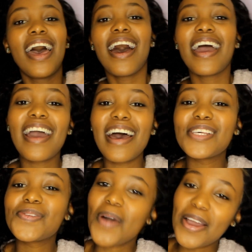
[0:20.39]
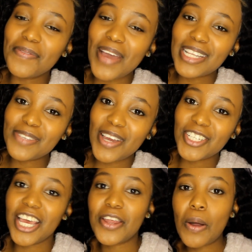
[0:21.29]
Hi guys, welcome back to my
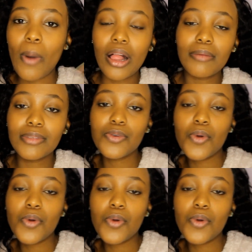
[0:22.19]
channel. Welcome